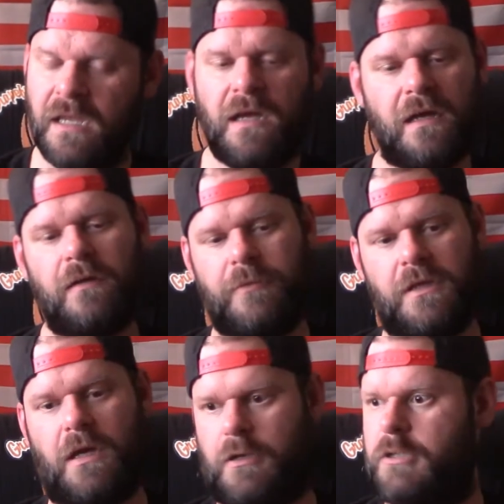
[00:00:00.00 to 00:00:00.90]
And they'll be
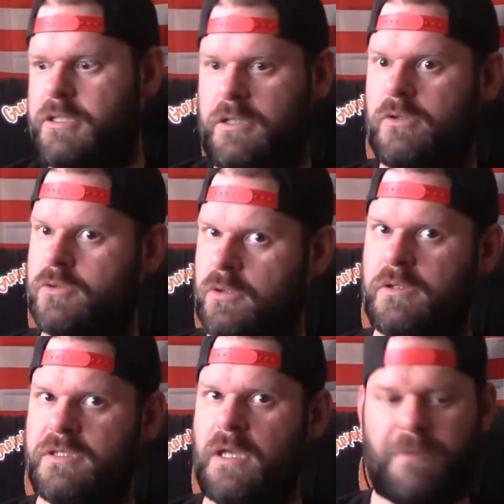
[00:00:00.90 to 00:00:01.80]
like, oh, it seems,
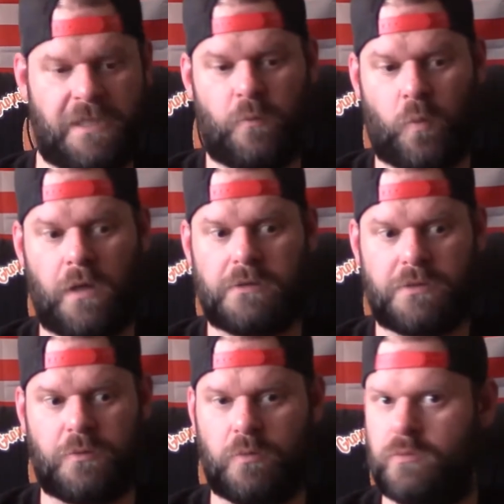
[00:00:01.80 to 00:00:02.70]
certainly, I mean, he won
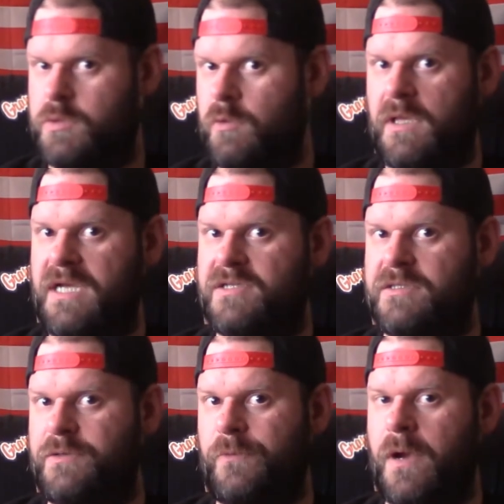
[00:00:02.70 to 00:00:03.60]
two
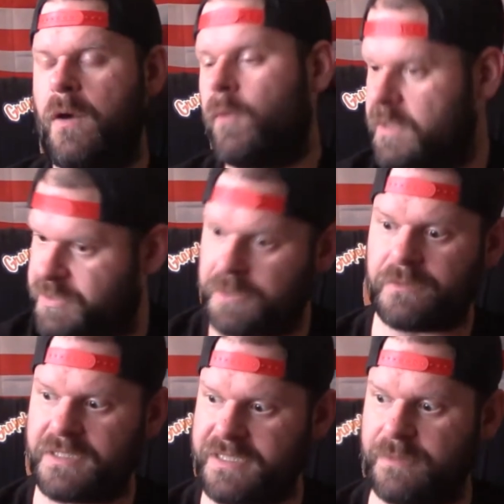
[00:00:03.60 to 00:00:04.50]
elections in a row. It
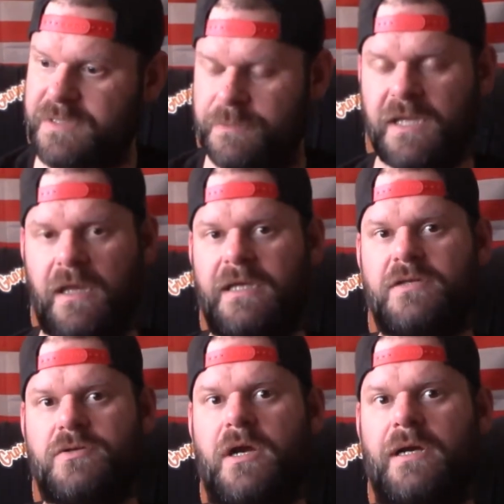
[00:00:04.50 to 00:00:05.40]
certainly seems to me like
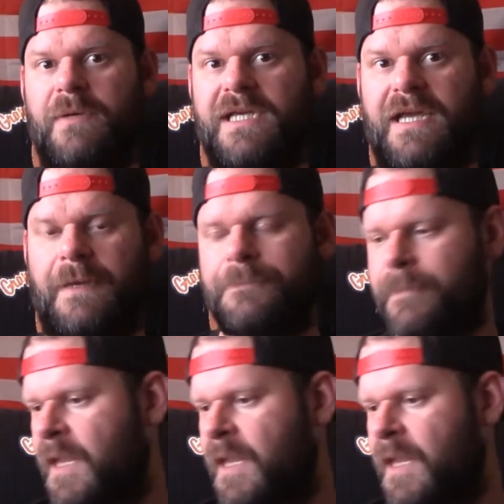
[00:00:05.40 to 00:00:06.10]
he's trying to be king.